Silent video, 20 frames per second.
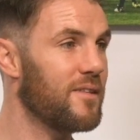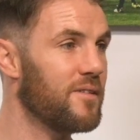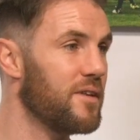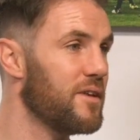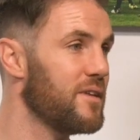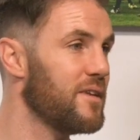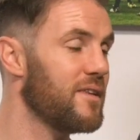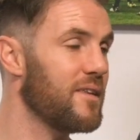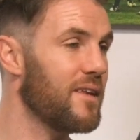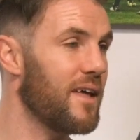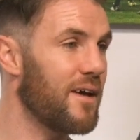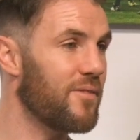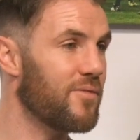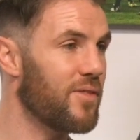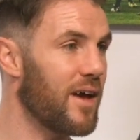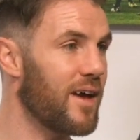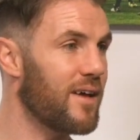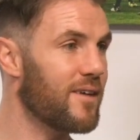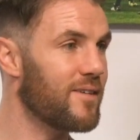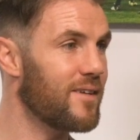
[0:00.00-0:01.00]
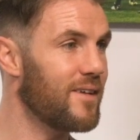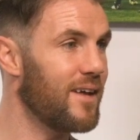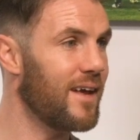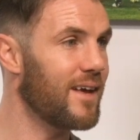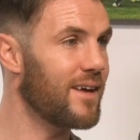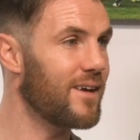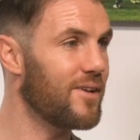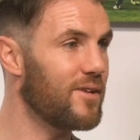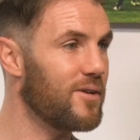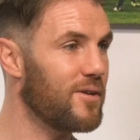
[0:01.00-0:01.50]
And mm. they didn't have that
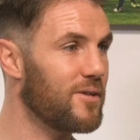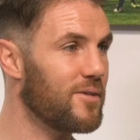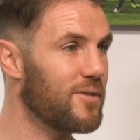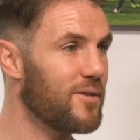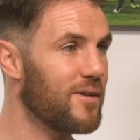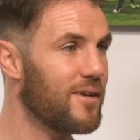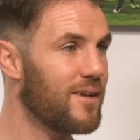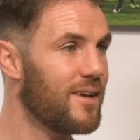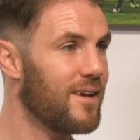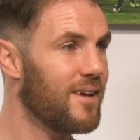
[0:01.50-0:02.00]
angle either.